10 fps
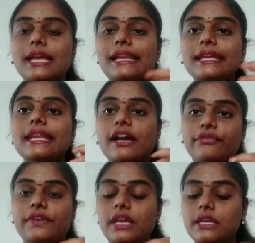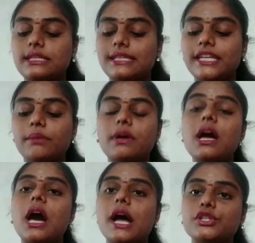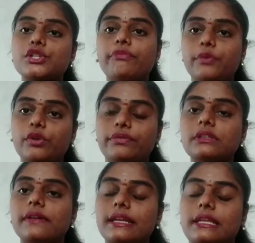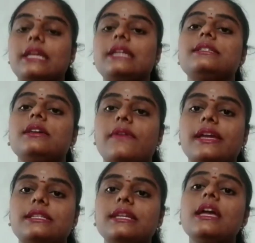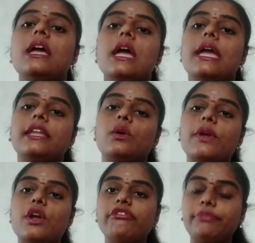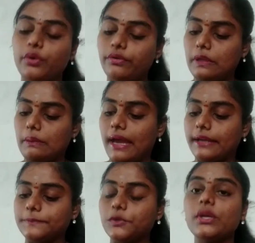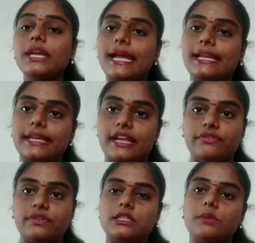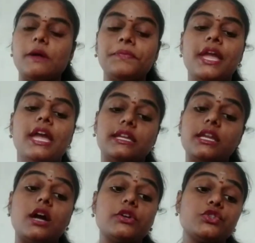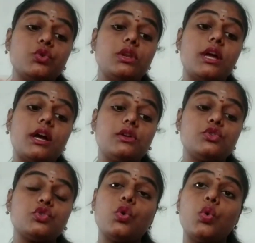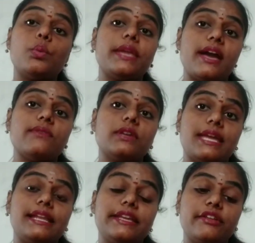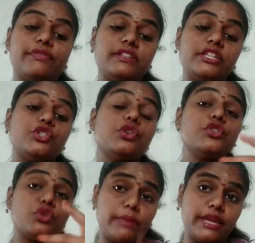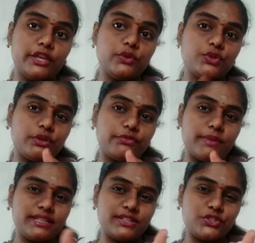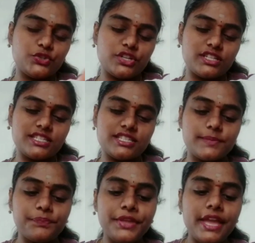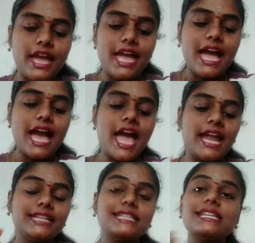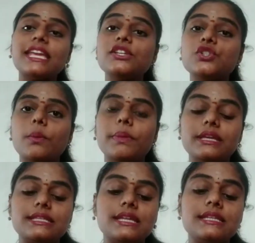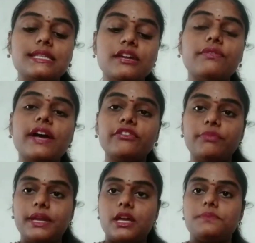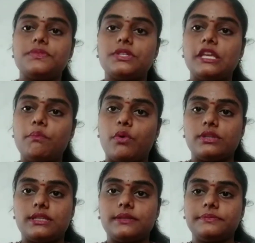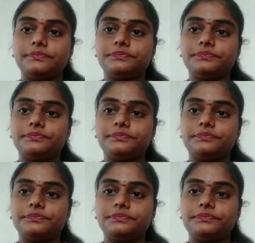Calligraphy is an art of beautiful writing. It is a writing in a way of beautiful manner. Okay, calligraphist. In our school also we have the calligraphy teacher, so make a use of my dear students. And the second topic is and survive becomes important.